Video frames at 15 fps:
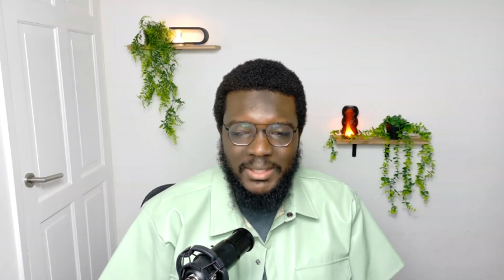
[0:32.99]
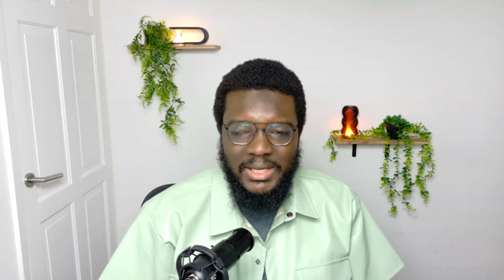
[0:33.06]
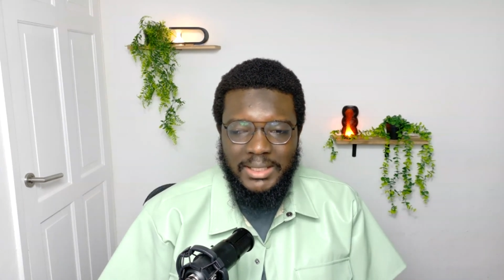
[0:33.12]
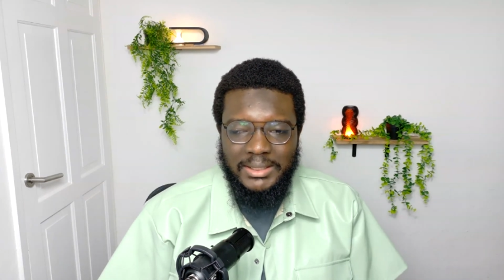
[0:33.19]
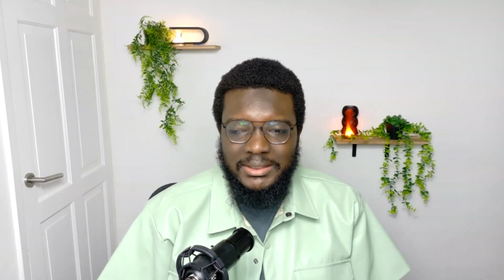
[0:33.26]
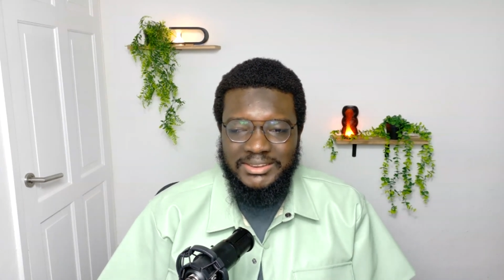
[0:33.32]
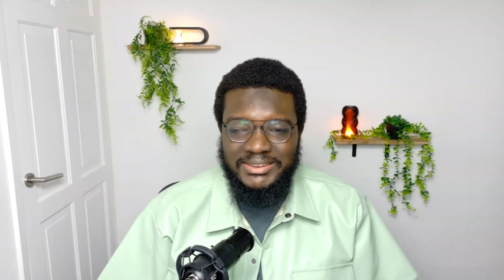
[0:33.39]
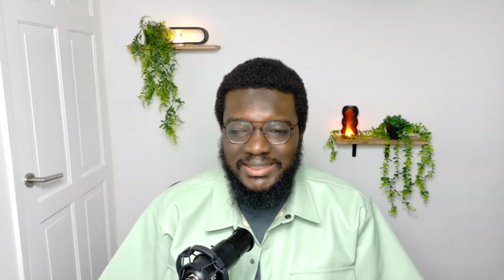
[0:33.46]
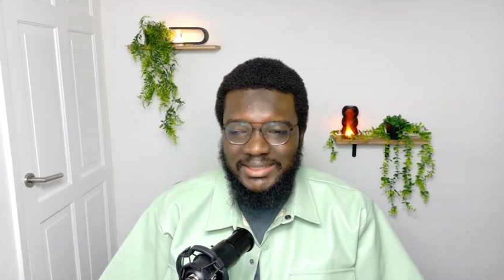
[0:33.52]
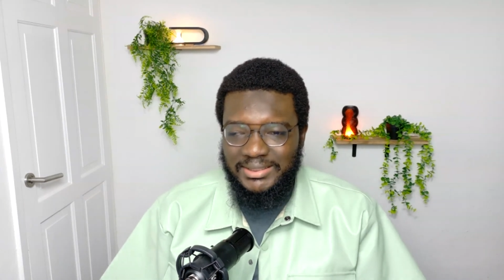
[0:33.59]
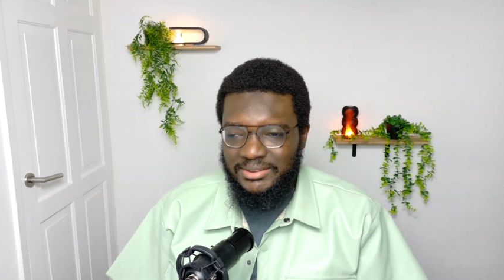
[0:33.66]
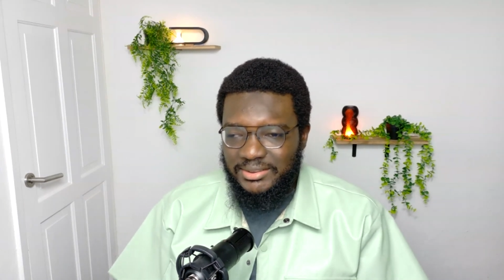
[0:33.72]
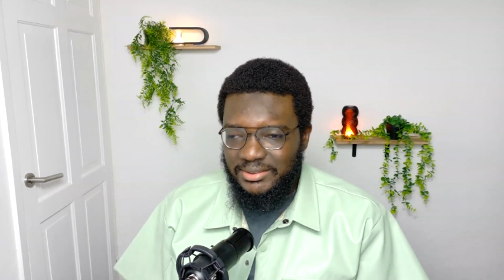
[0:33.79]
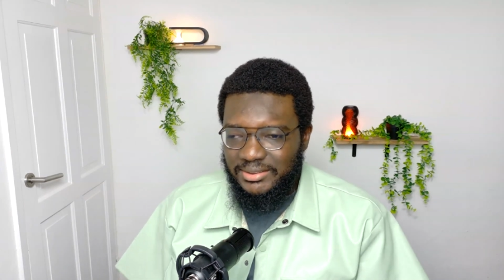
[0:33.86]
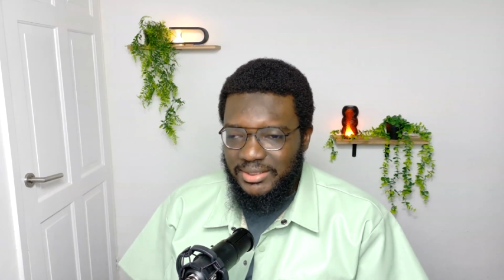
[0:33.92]
and the
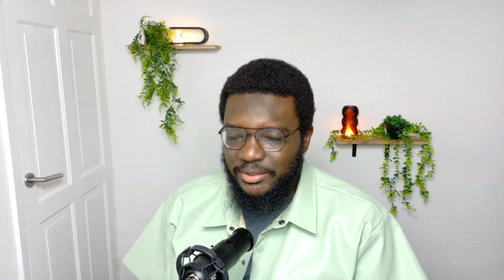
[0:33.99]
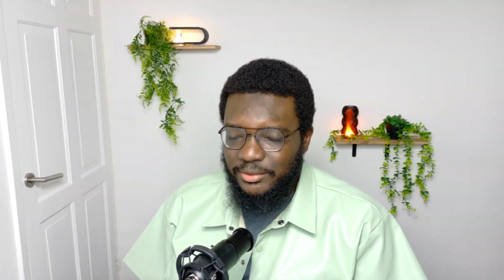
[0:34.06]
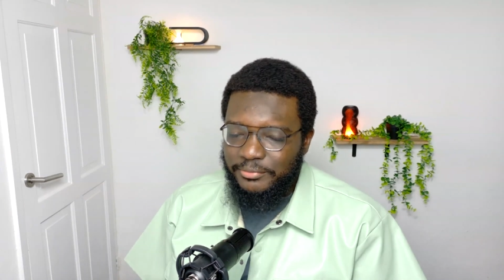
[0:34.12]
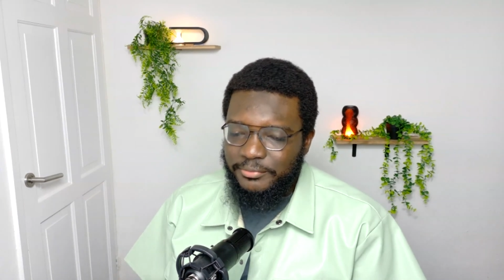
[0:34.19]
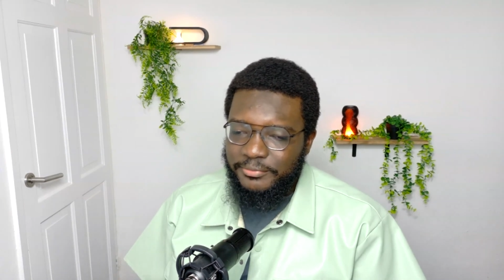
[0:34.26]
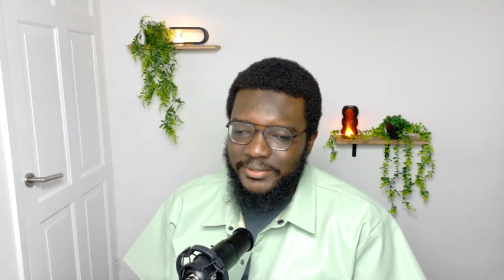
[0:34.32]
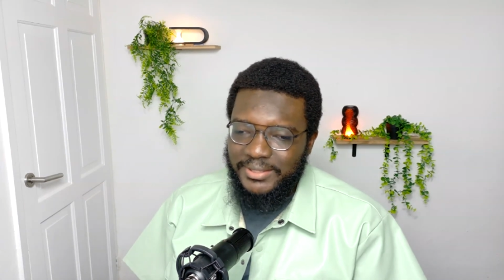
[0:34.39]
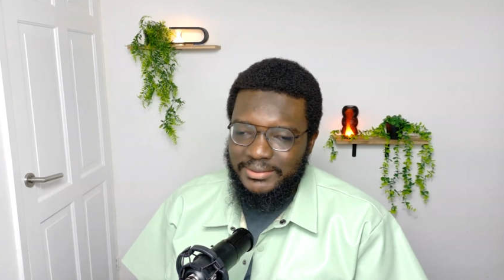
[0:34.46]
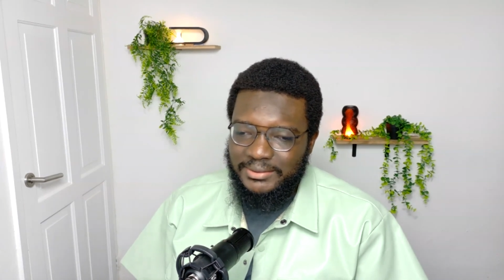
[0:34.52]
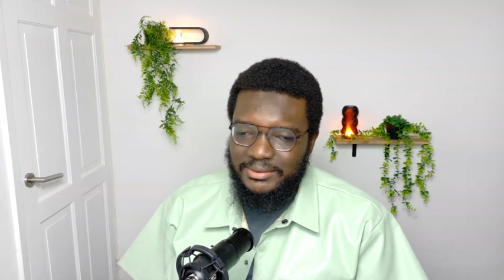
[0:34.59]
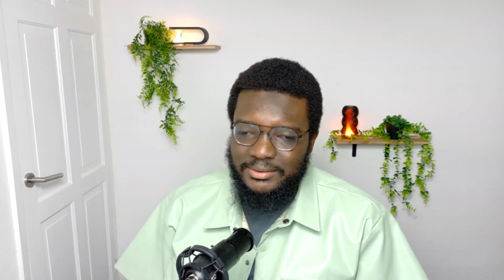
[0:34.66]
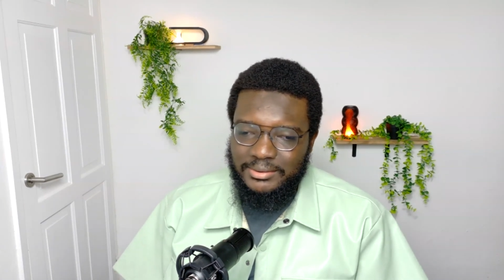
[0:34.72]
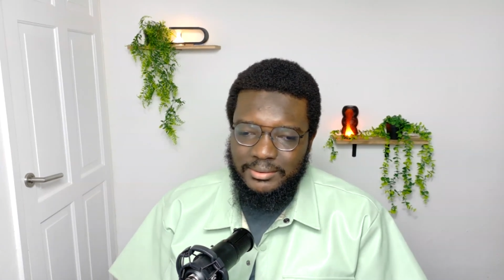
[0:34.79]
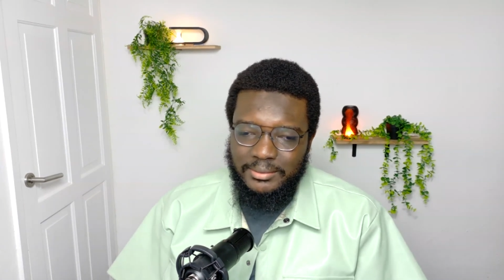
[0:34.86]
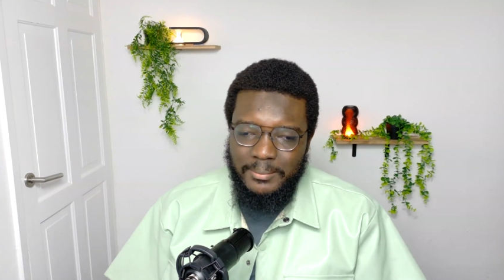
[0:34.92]
challenges that you've
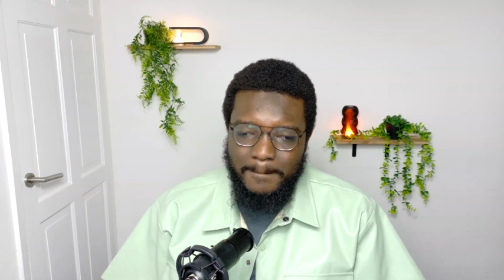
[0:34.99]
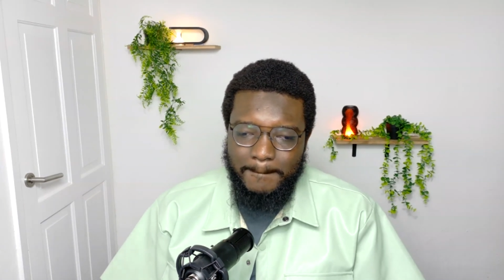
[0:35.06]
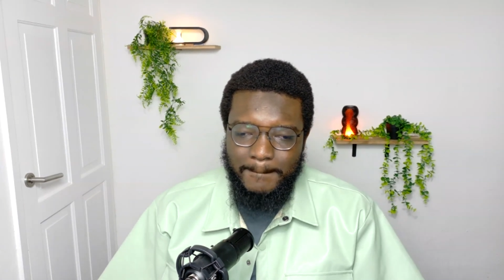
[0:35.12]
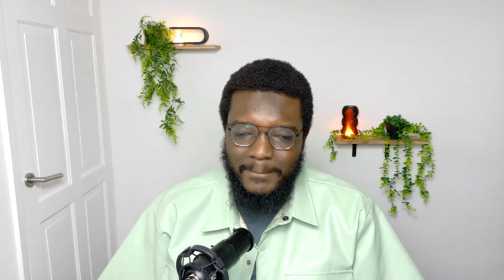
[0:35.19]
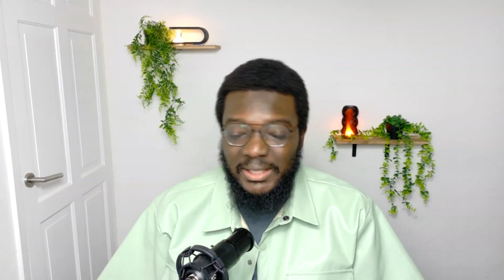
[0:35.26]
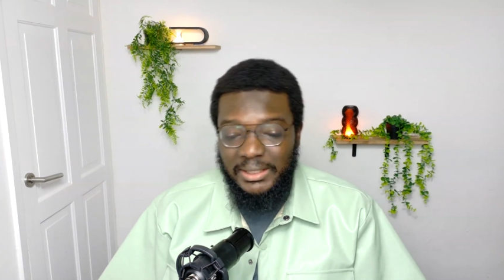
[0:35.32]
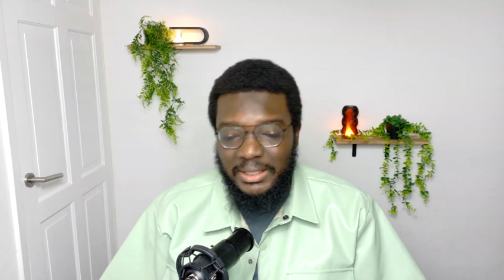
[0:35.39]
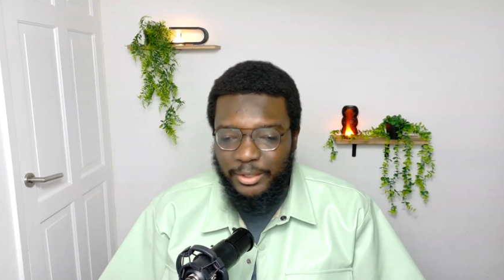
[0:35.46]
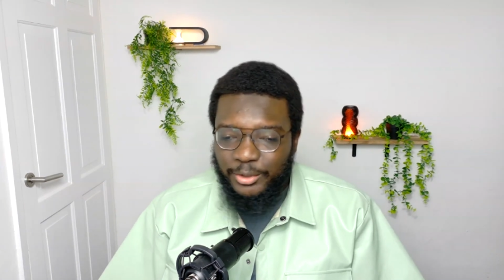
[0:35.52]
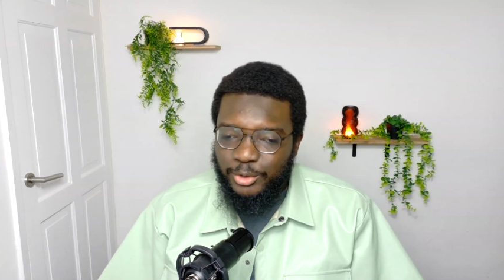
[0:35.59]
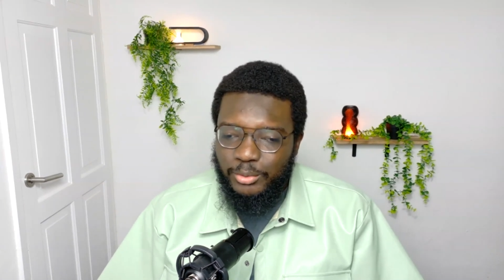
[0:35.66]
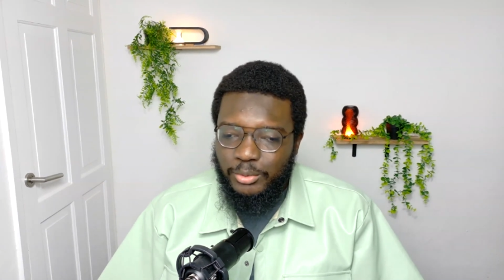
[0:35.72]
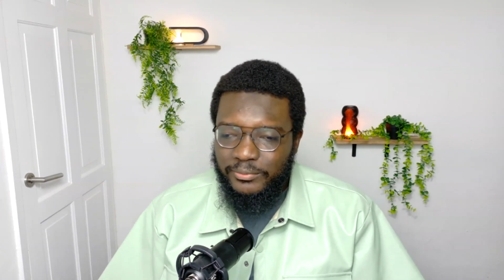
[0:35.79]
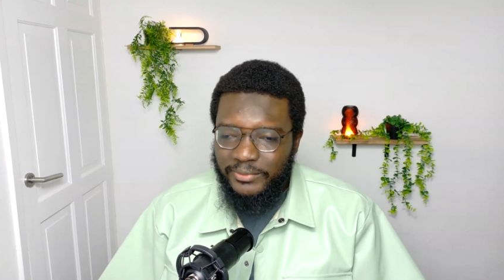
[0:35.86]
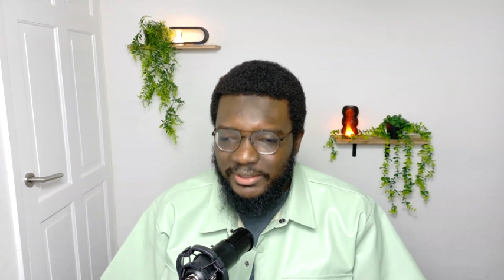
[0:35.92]
faced and how
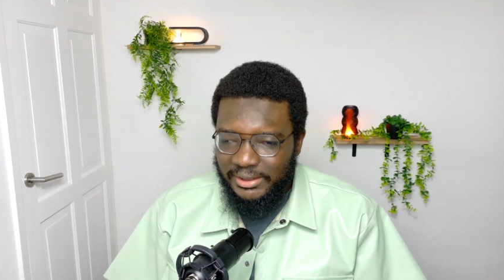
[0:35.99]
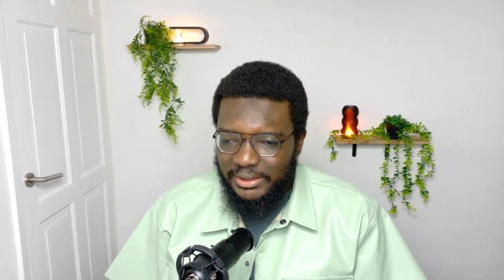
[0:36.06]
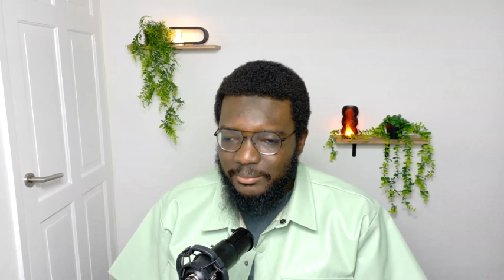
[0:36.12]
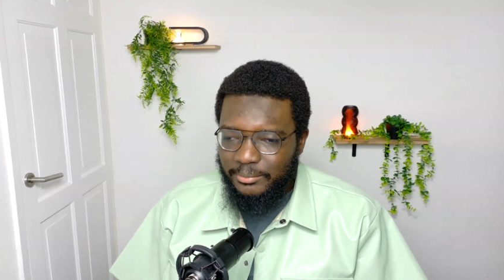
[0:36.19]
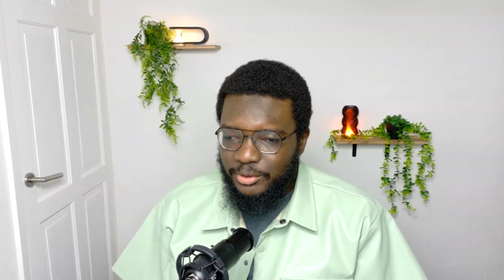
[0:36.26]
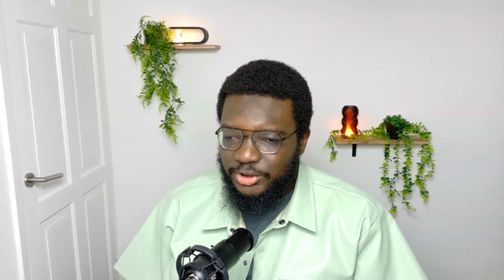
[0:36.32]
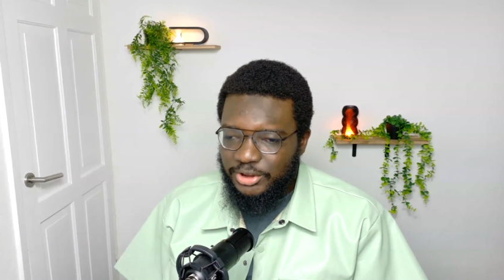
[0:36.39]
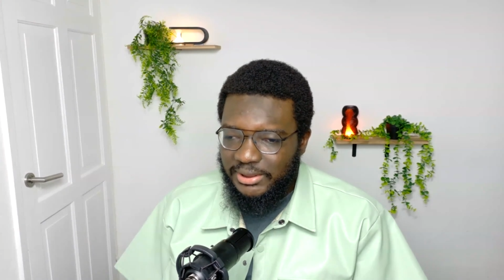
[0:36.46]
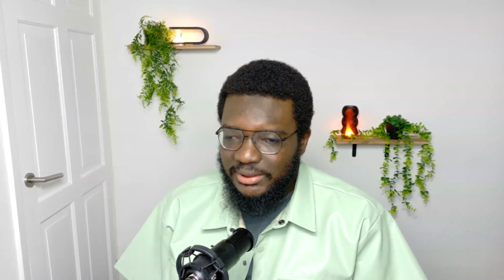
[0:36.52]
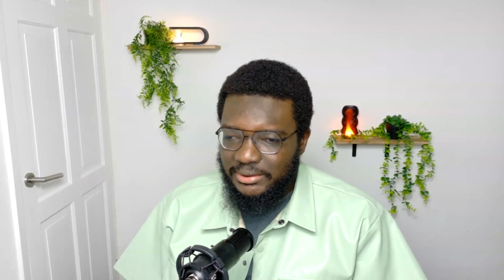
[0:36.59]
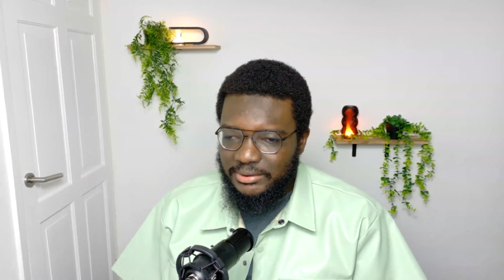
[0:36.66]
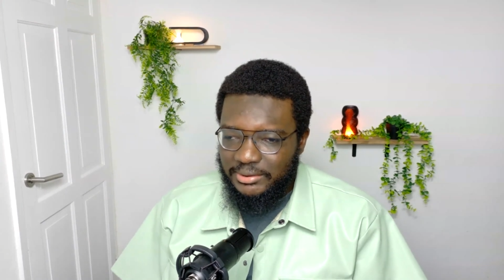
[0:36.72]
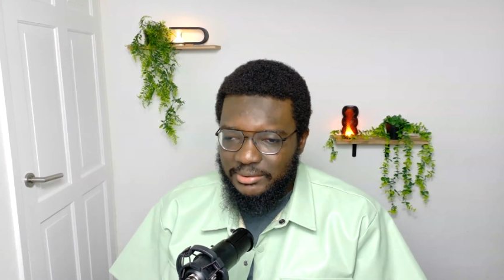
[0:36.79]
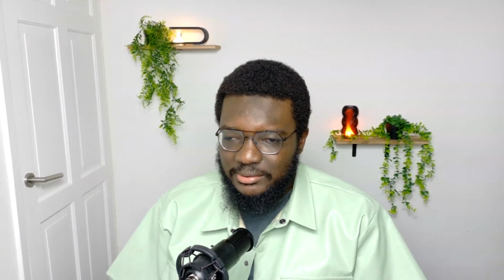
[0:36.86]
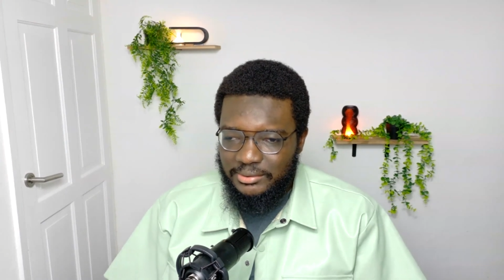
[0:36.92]
you overcame those
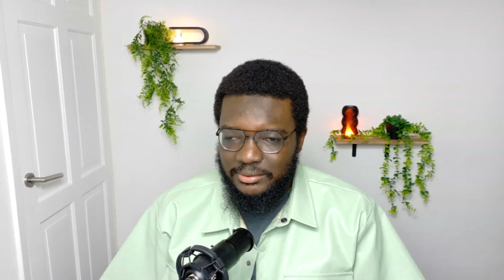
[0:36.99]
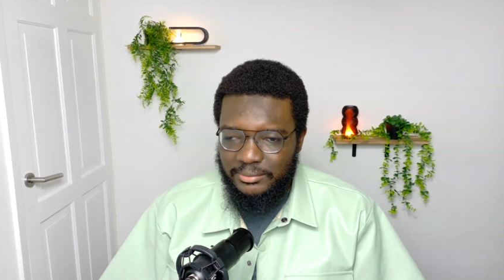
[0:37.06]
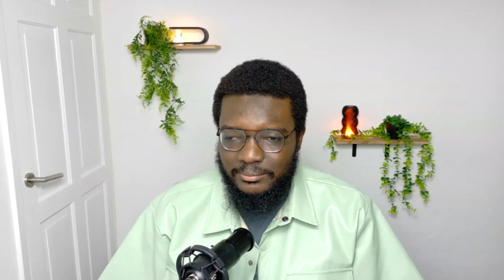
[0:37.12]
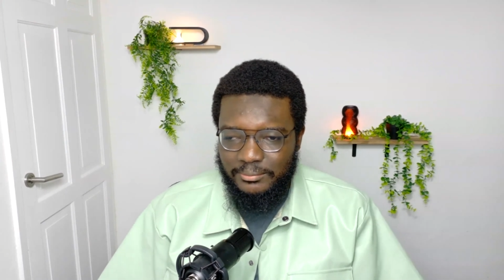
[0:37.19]
challenges.